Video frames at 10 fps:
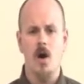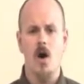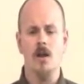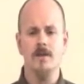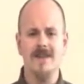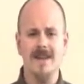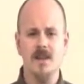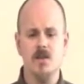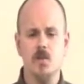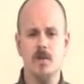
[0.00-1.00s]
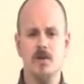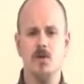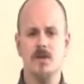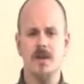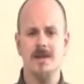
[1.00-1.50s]
All of these we would
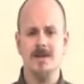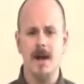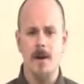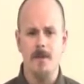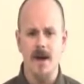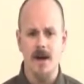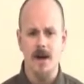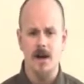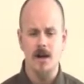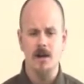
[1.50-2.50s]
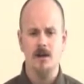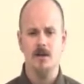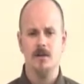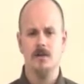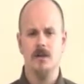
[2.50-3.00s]
use saber
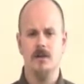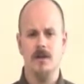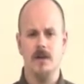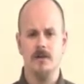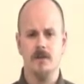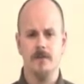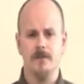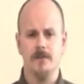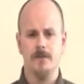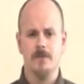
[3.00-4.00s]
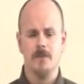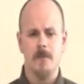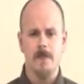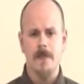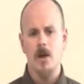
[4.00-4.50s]
to discuss.
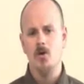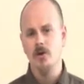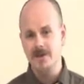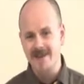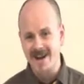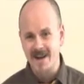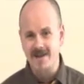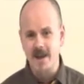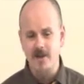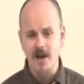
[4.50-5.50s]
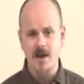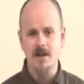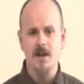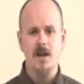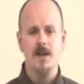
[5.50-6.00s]
Conocer, on the other
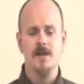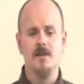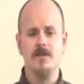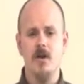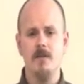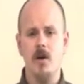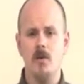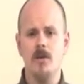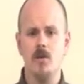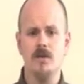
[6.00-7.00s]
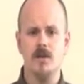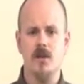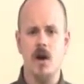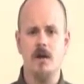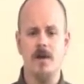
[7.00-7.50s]
hand, is the verb that we use to
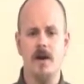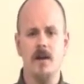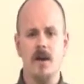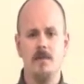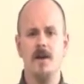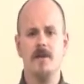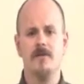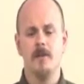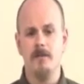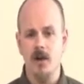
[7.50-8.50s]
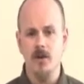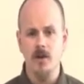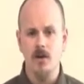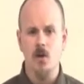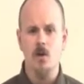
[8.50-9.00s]
talk about being
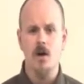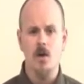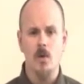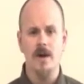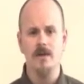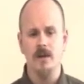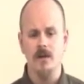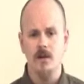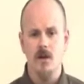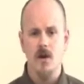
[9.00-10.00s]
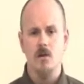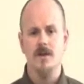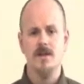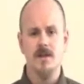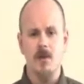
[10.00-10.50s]
familiar or acquainted
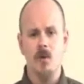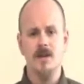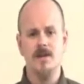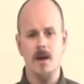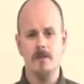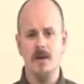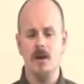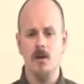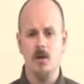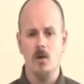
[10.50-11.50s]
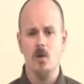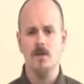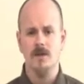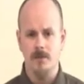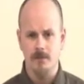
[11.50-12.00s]
with someone, something, or
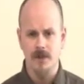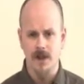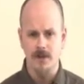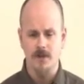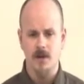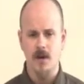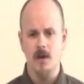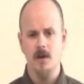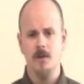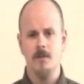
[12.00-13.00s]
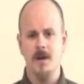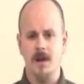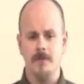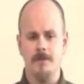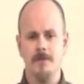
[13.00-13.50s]
some place.
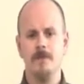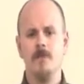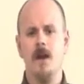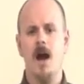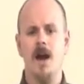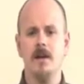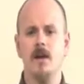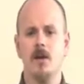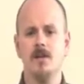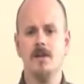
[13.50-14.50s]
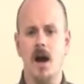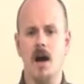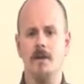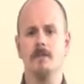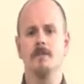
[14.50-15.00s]
Meaning, I know
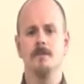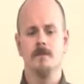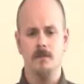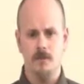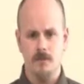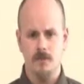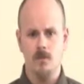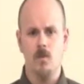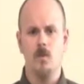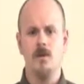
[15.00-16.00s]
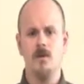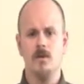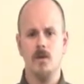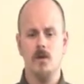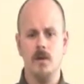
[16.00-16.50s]
John, we'll
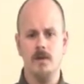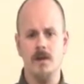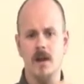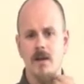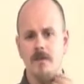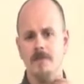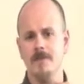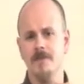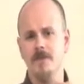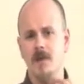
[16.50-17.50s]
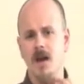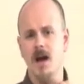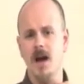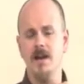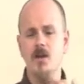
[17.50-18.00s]
use conocer.
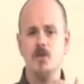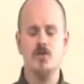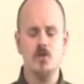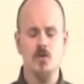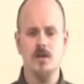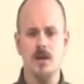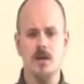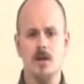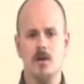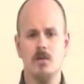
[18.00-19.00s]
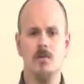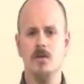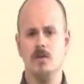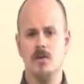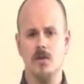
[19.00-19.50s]
I know Susie, we'll
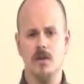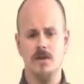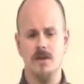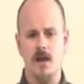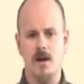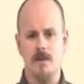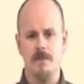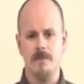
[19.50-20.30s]
use conocer.